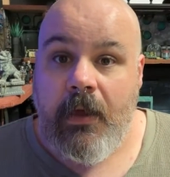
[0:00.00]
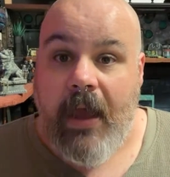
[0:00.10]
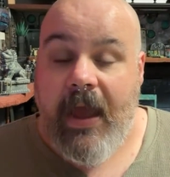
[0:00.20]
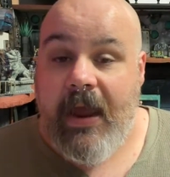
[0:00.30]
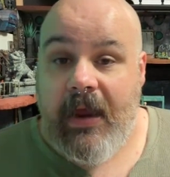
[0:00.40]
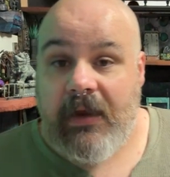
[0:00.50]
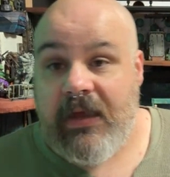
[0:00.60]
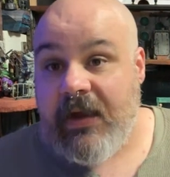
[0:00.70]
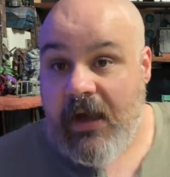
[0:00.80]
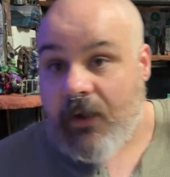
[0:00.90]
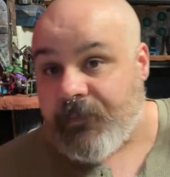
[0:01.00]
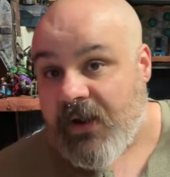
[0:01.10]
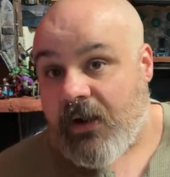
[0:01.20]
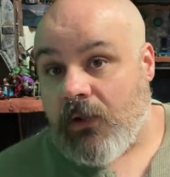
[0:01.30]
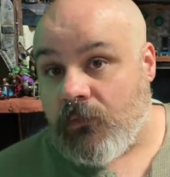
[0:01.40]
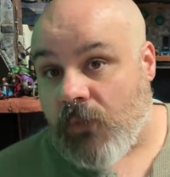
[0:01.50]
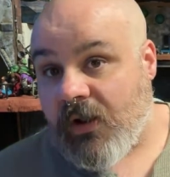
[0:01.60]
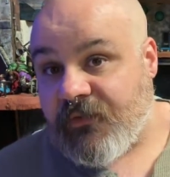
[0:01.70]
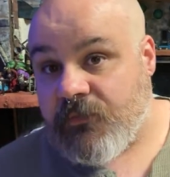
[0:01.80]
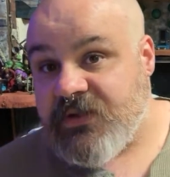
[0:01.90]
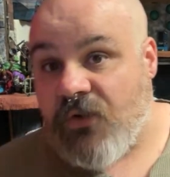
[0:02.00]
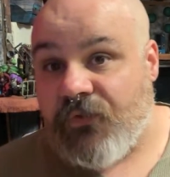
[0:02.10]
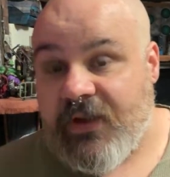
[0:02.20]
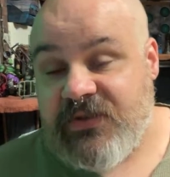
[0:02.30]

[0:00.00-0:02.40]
And he got up there running from Snowflake,